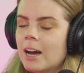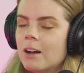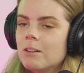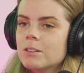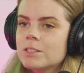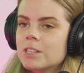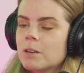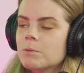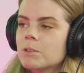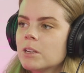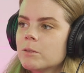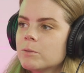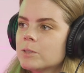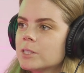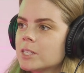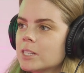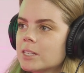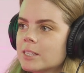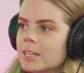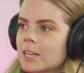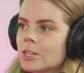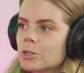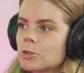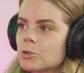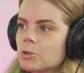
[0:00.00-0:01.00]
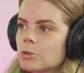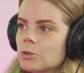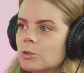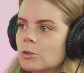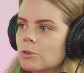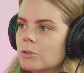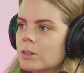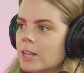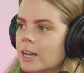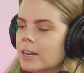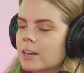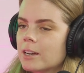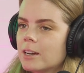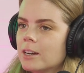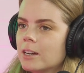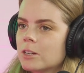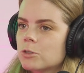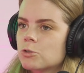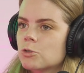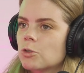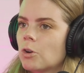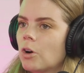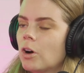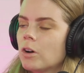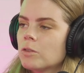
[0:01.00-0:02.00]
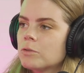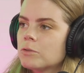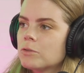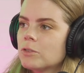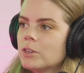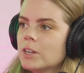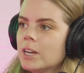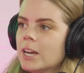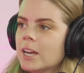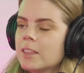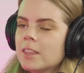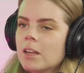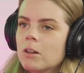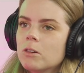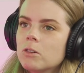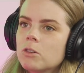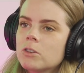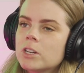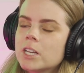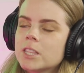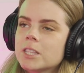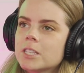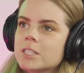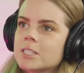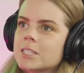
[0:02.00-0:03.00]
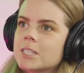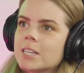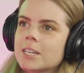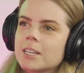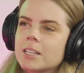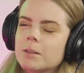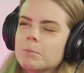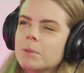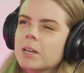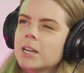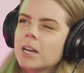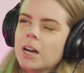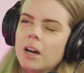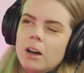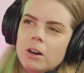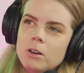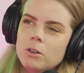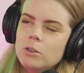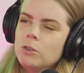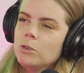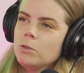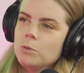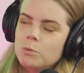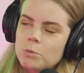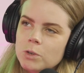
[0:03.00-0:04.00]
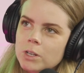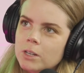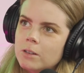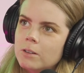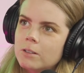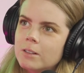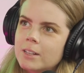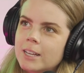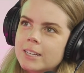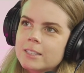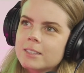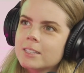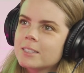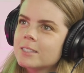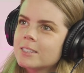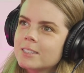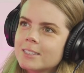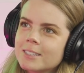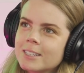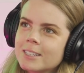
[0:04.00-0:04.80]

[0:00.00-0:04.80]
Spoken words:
I'll sometimes sit next to like a giraffe and I'll look at this thing and I'm like, how are you real? Like this